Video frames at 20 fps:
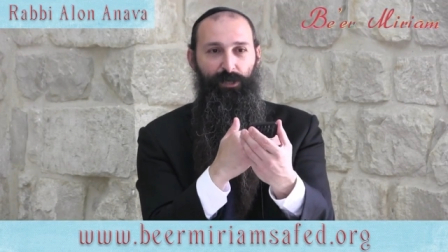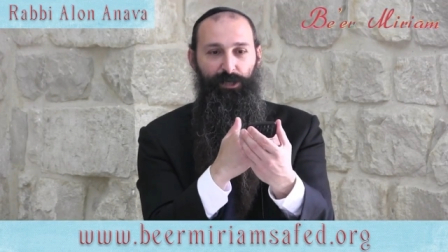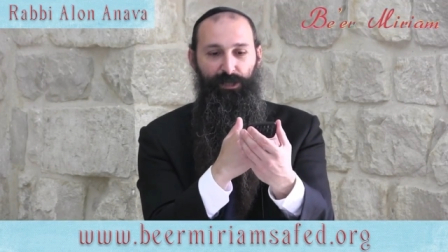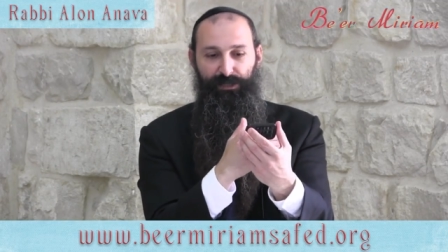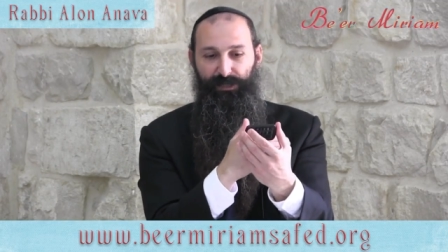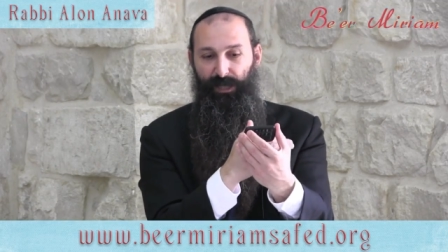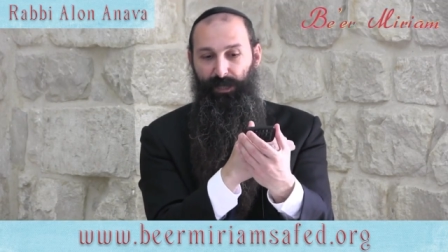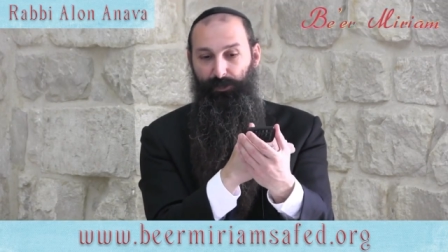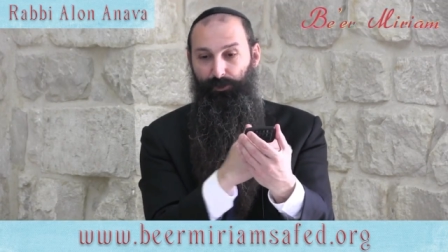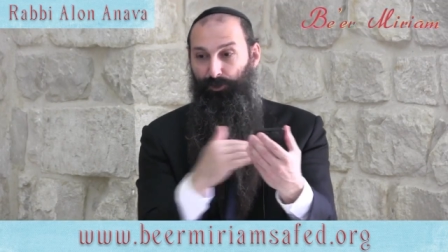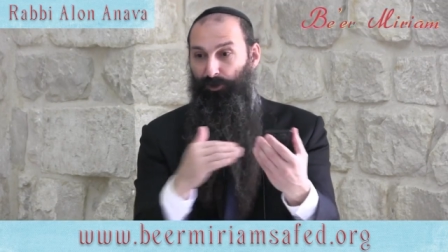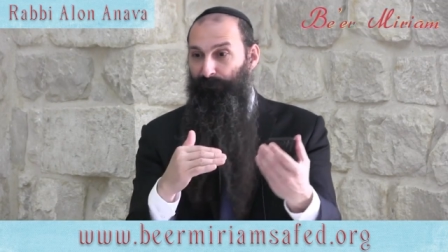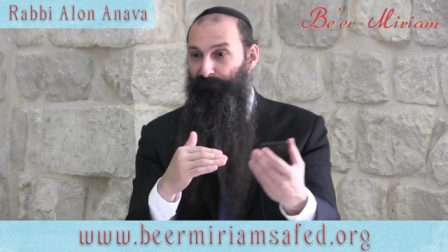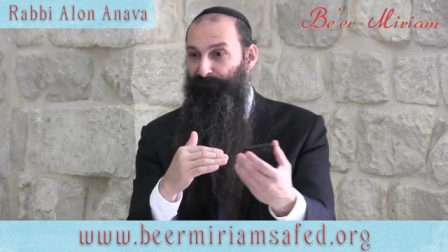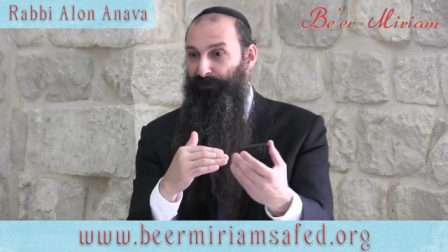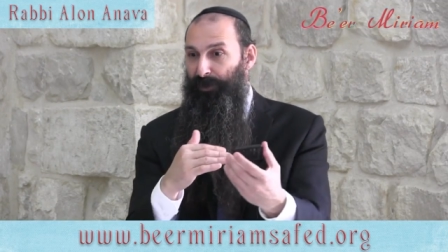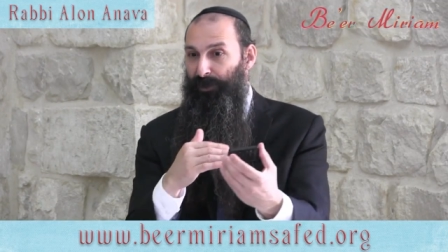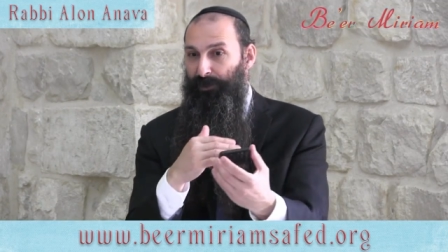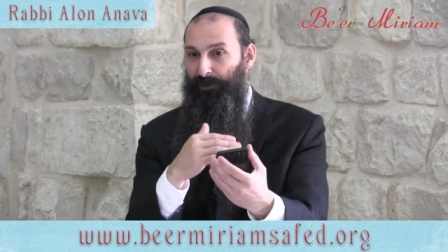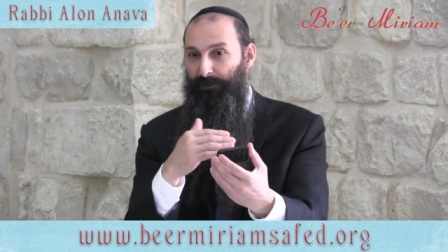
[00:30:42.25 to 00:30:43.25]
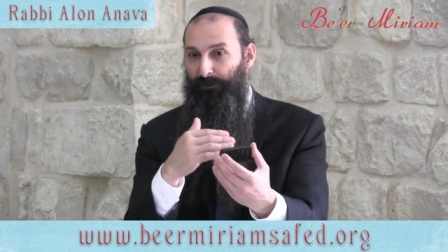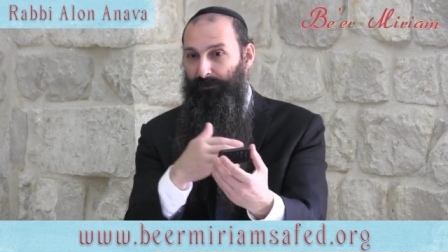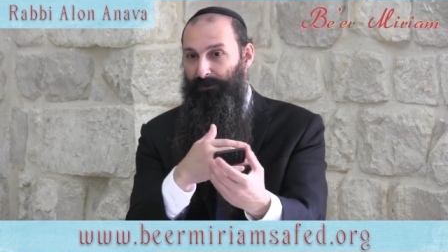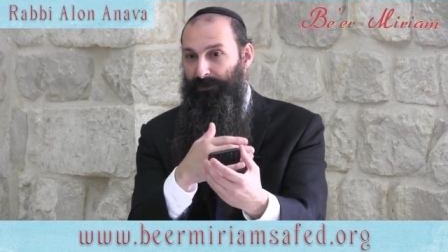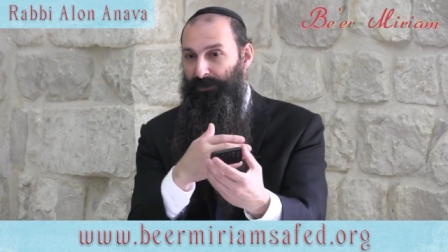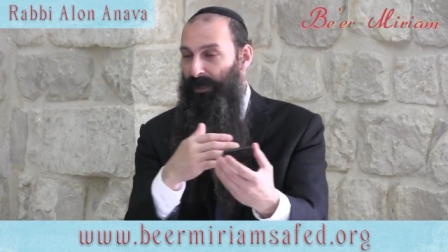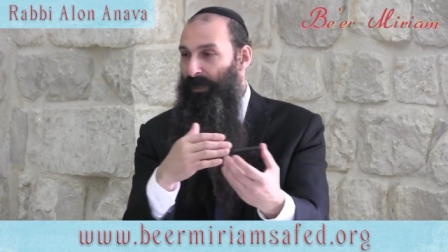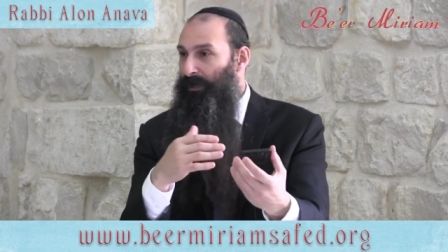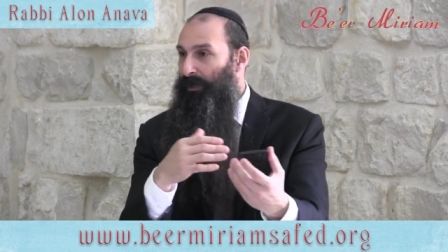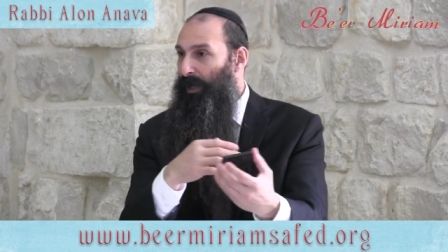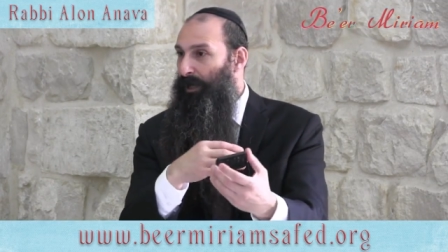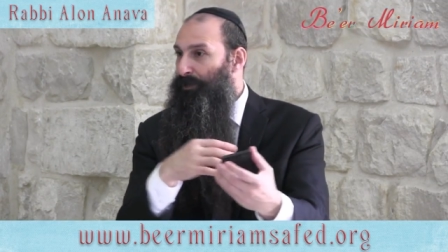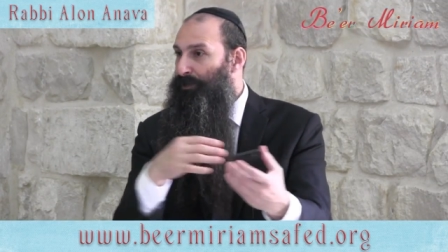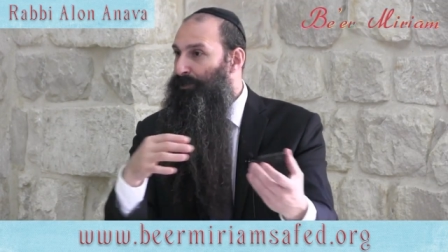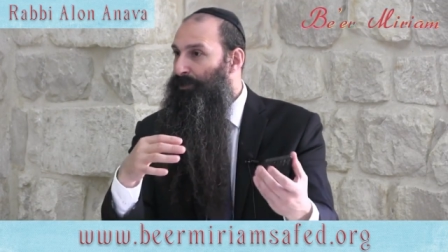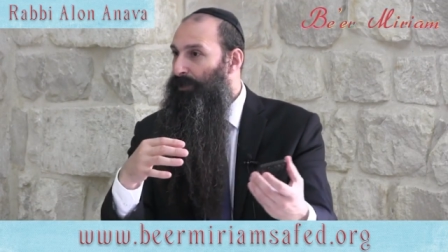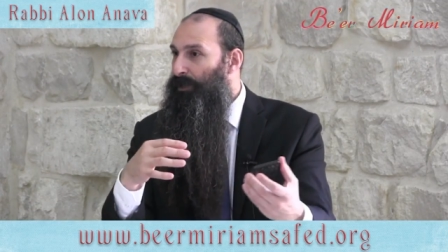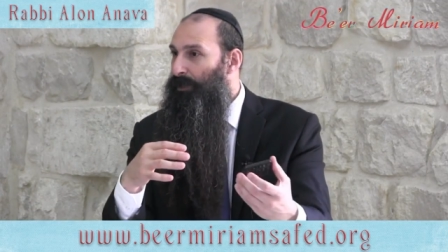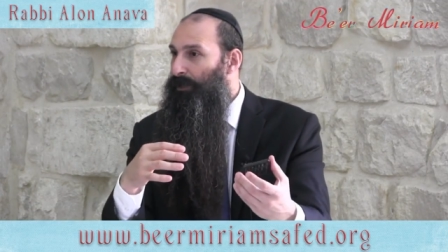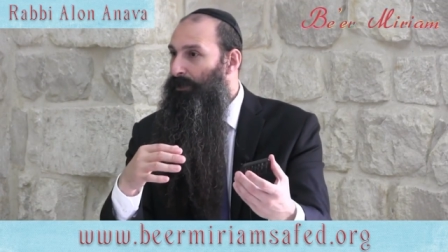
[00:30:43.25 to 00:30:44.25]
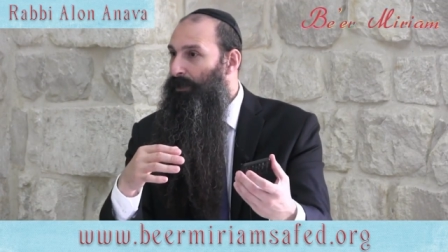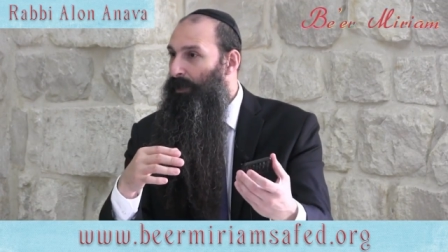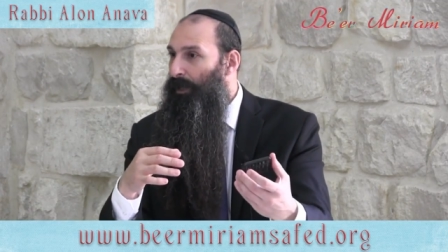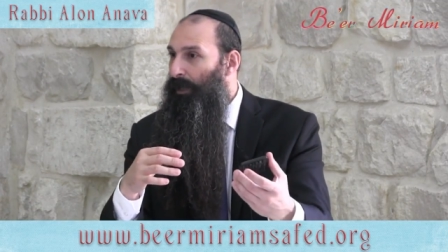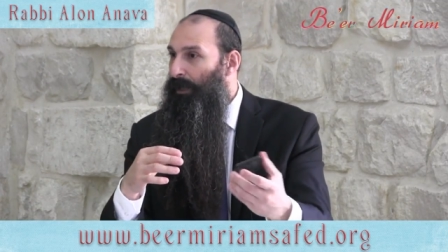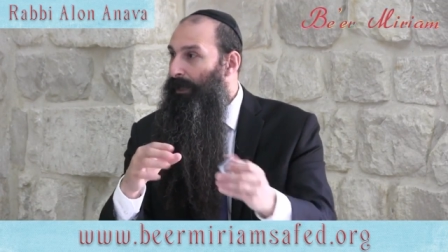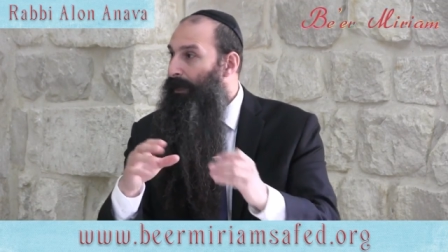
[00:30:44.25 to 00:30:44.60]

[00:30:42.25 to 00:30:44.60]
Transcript: He's like, Your video is like, I see